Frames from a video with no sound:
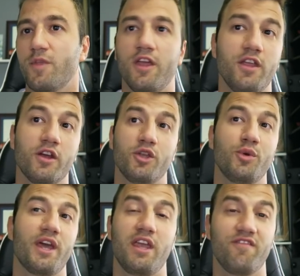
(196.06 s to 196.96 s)
And here you
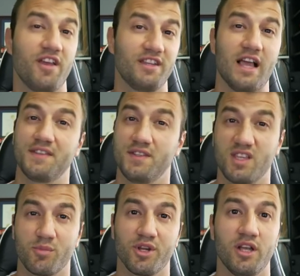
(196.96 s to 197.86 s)
get a fantastic
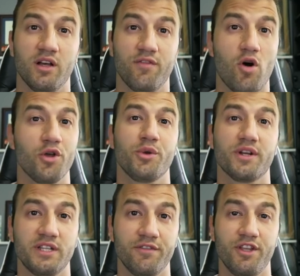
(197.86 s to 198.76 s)
summary of all your
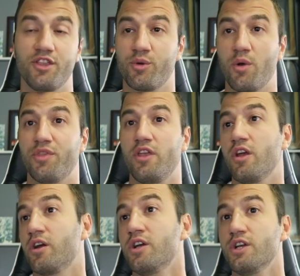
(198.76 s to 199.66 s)
activity throughout the
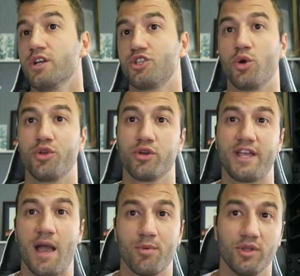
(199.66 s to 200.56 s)
year. So your
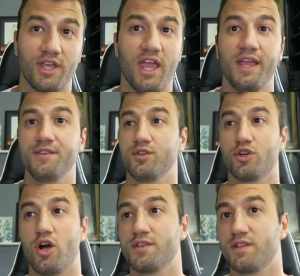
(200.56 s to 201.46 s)
capital gains, your
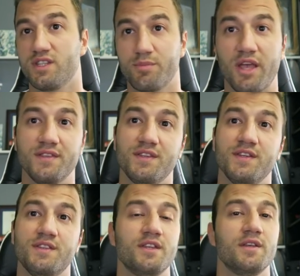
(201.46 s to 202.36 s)
costs and
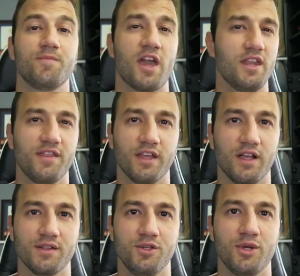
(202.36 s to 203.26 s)
expenses, anything
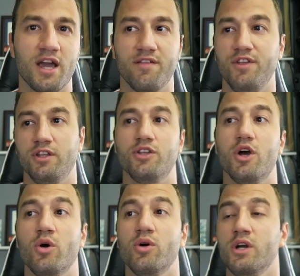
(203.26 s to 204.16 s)
else you kind of need to
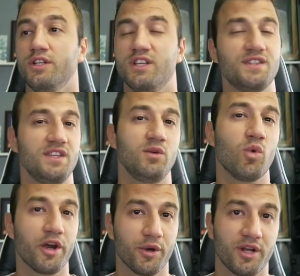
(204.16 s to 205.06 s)
know to see
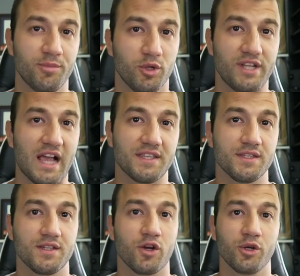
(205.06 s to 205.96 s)
where your crypto
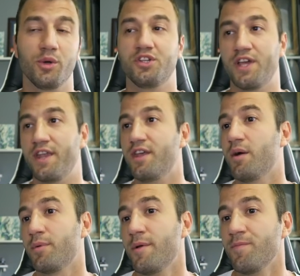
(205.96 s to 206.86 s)
taxes are going to end up.